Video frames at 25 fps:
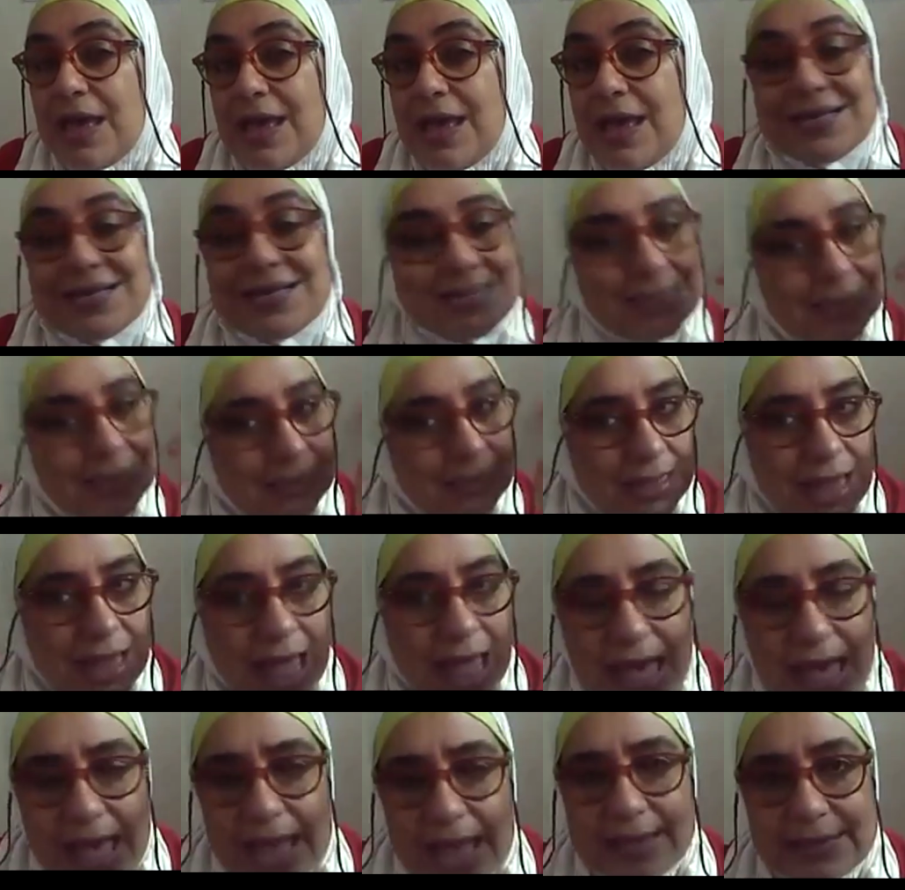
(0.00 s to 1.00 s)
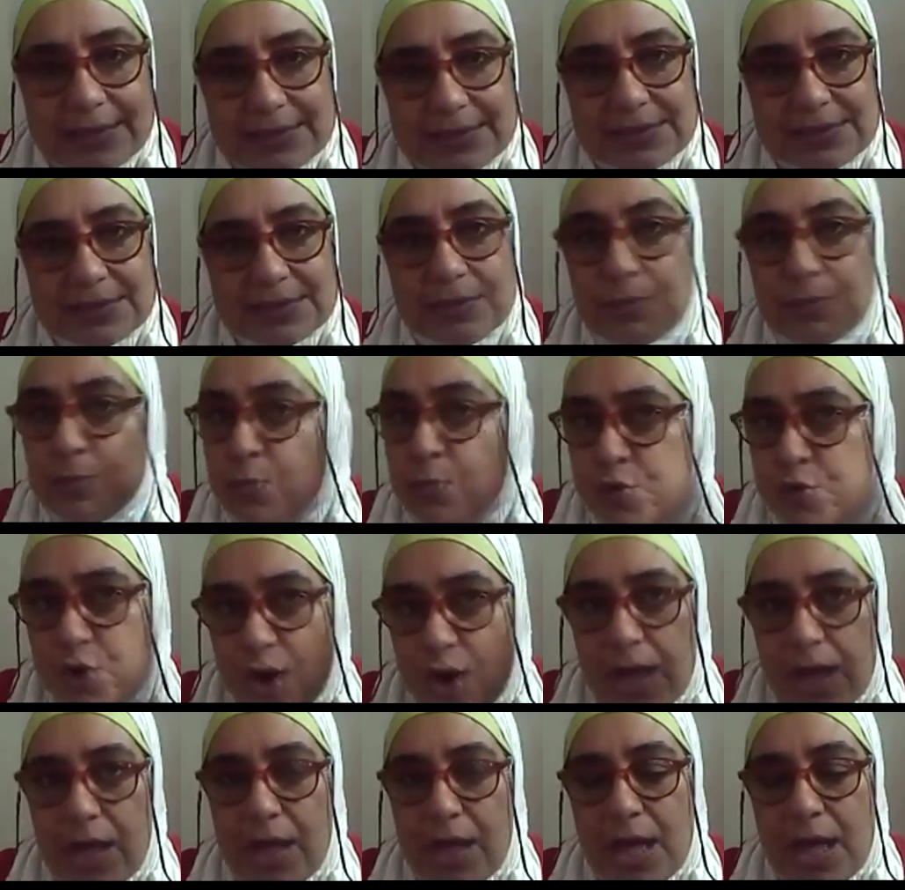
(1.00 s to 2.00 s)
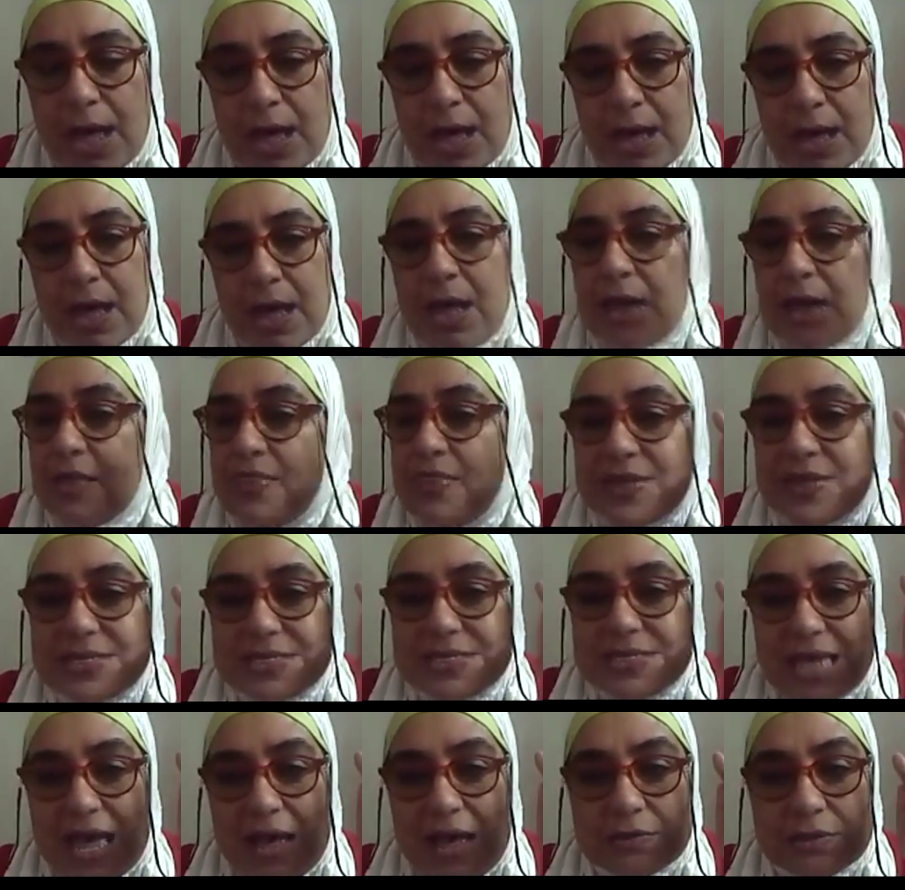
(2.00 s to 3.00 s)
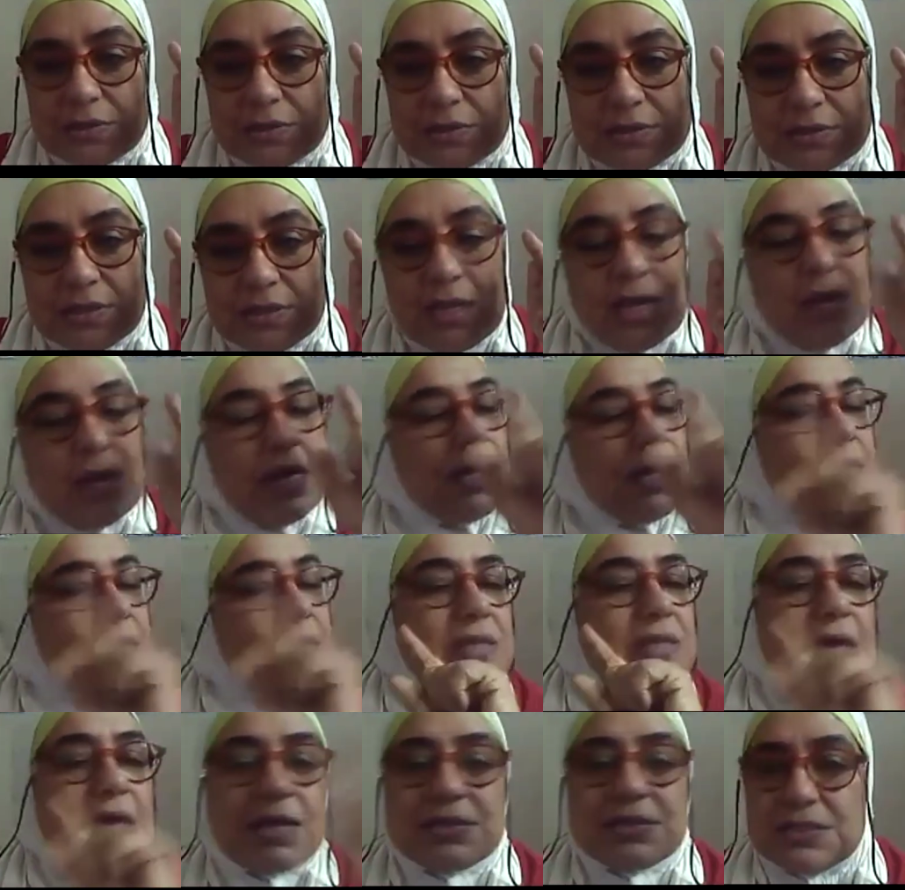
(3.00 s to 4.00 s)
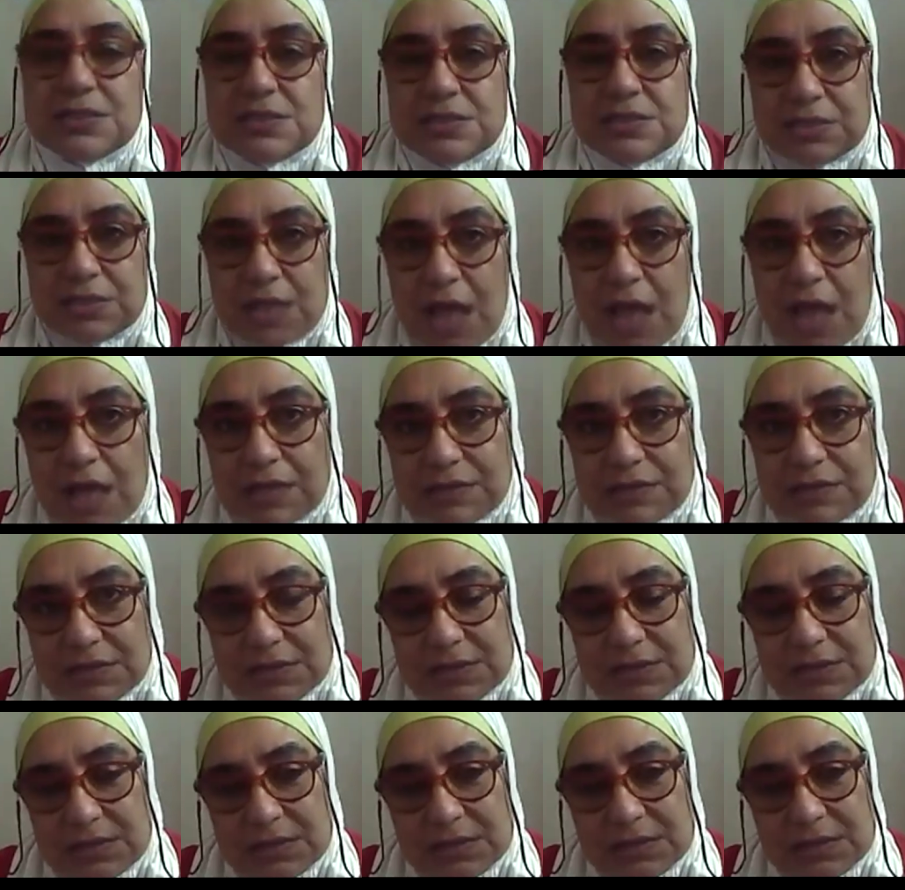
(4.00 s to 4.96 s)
It's light, muraqqaq. The sound does not